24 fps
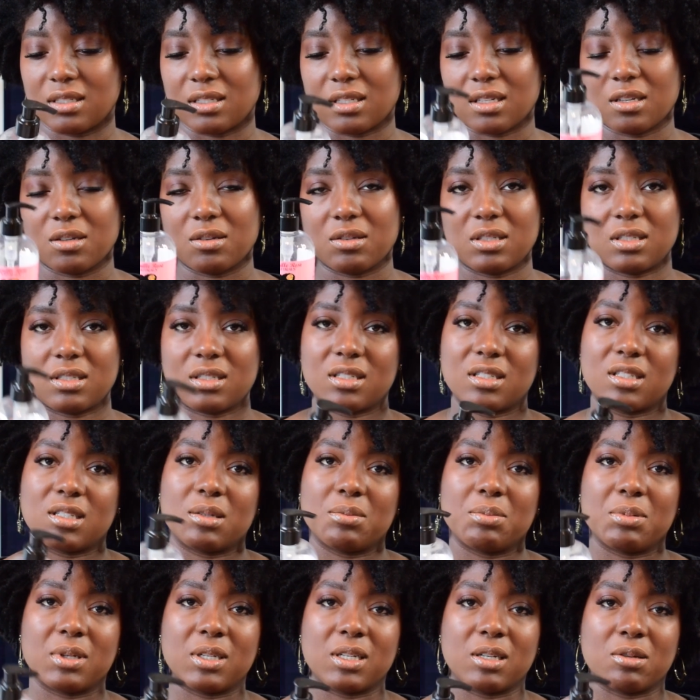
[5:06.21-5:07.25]
so it's just
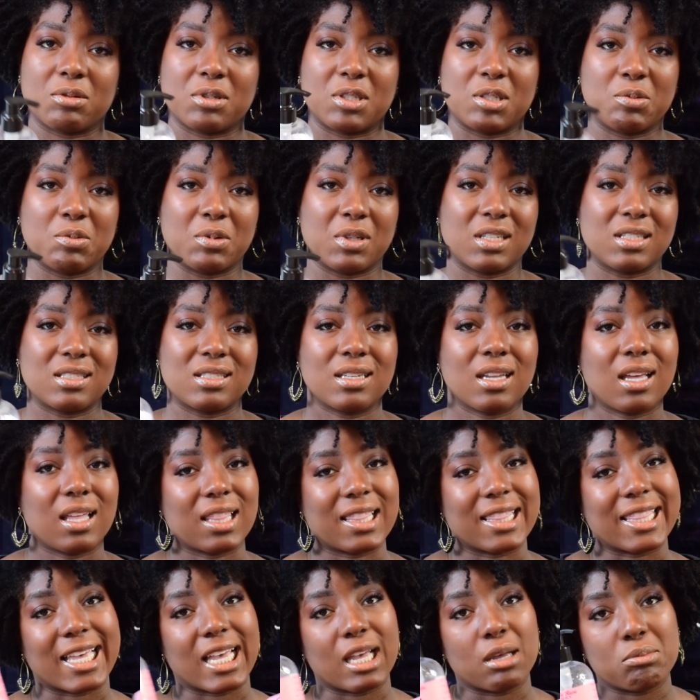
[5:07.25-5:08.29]
depending on what you want. It's
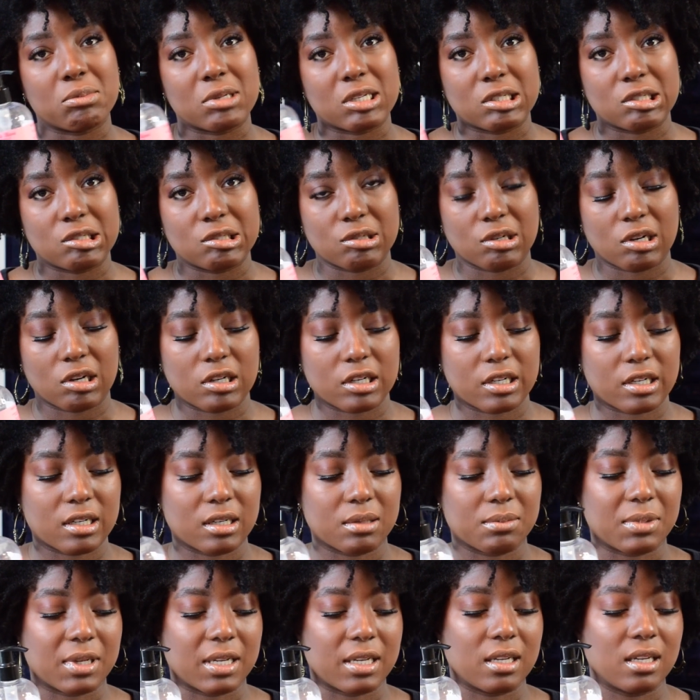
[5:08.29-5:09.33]
not that much
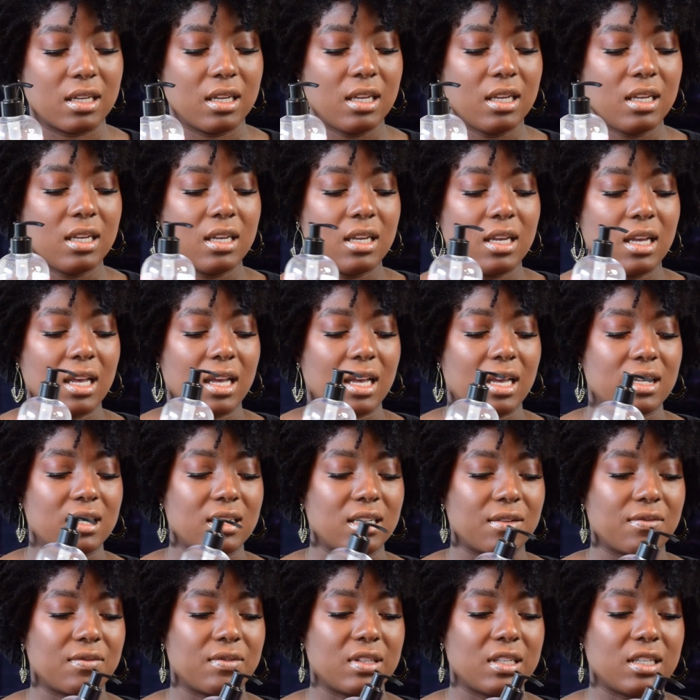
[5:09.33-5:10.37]
stronger, but I
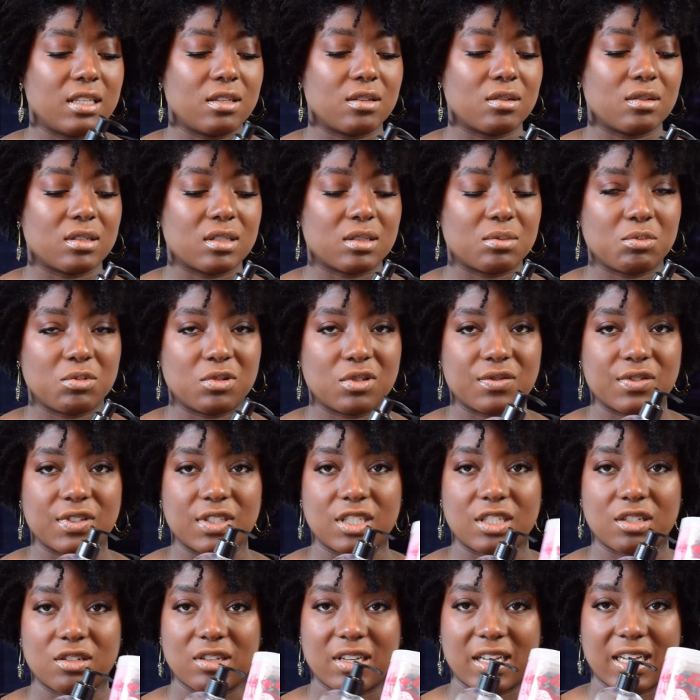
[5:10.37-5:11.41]
definitely notice more of a
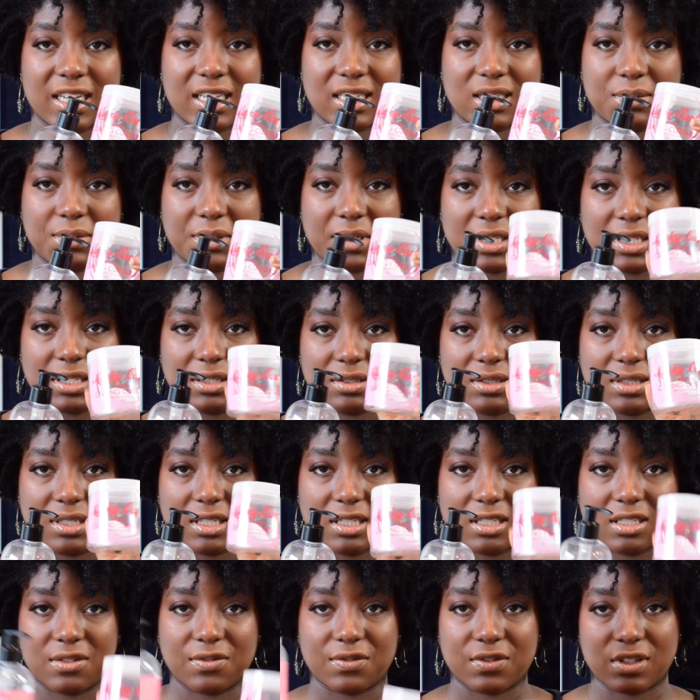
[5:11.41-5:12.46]
gel cast when I use
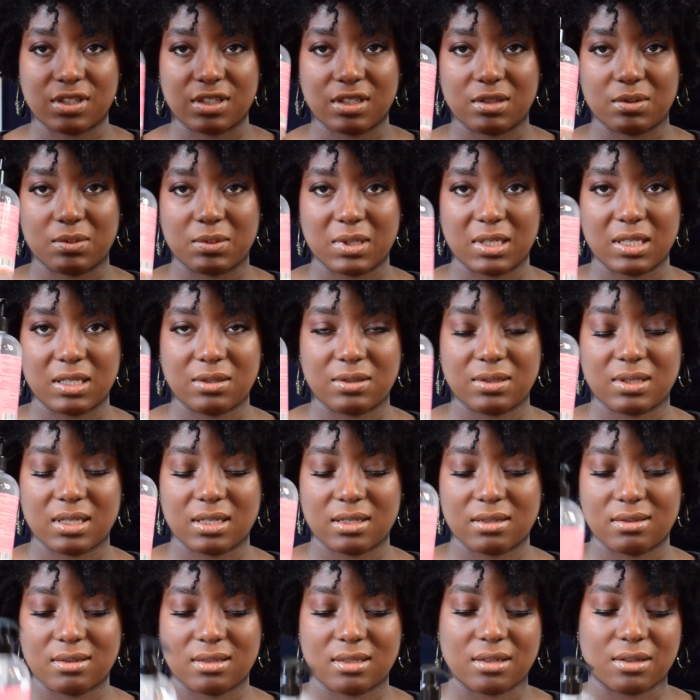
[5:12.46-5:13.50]
this versus when I use
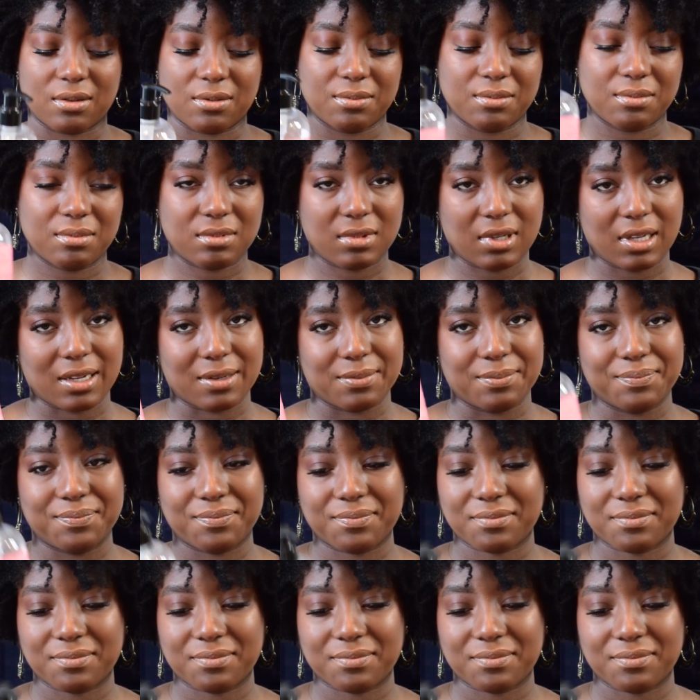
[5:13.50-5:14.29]
this. So yeah,